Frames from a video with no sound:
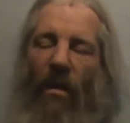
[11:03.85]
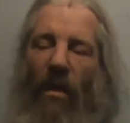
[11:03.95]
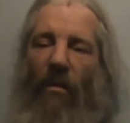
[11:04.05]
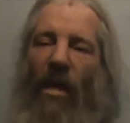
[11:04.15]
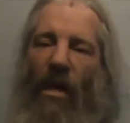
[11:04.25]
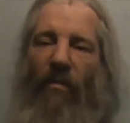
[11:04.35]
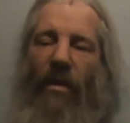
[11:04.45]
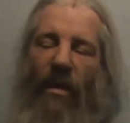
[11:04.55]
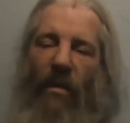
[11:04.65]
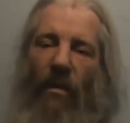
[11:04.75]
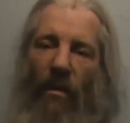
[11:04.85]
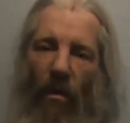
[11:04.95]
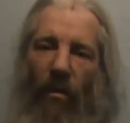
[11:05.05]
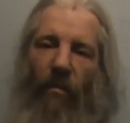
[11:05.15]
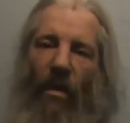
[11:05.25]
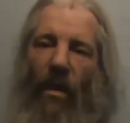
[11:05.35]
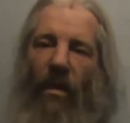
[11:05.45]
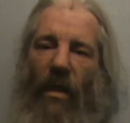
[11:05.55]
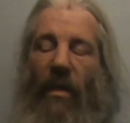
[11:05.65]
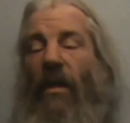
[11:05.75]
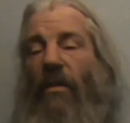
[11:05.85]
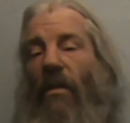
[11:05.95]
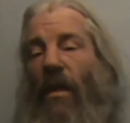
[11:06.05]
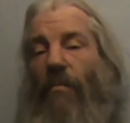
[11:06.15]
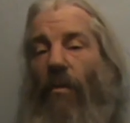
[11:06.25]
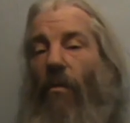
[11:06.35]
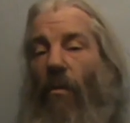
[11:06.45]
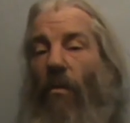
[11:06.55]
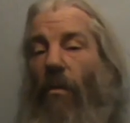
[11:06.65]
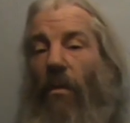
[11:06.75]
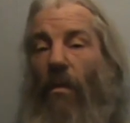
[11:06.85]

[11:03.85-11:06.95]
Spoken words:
I know Harry did a lot of work getting the SJ Pour